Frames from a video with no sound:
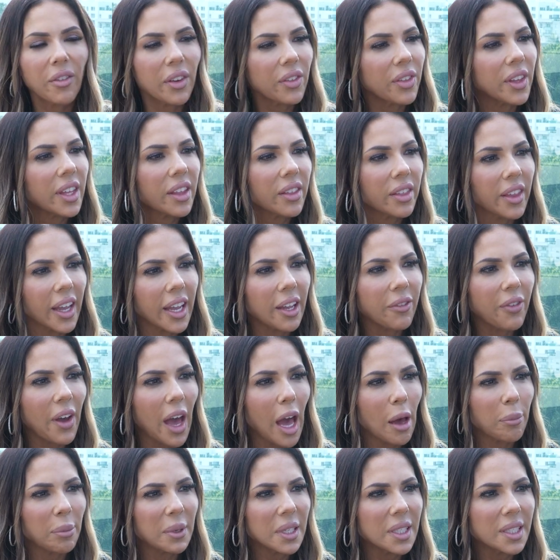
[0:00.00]
everything in life
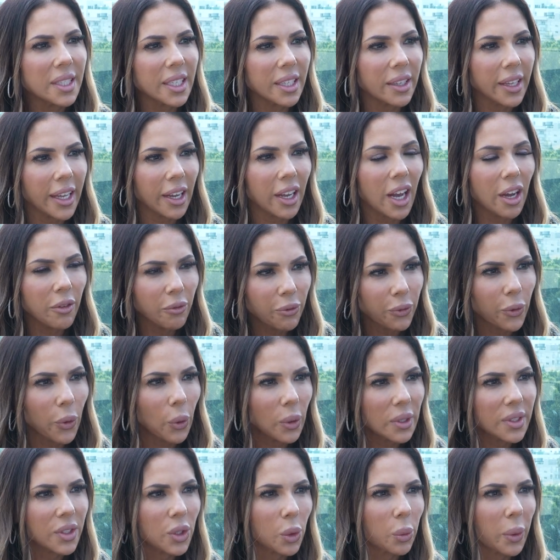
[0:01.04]
happens, it
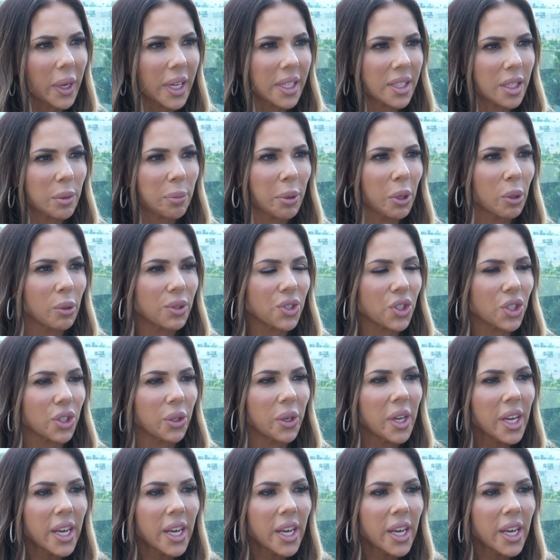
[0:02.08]
unfolds the way it's supposed to.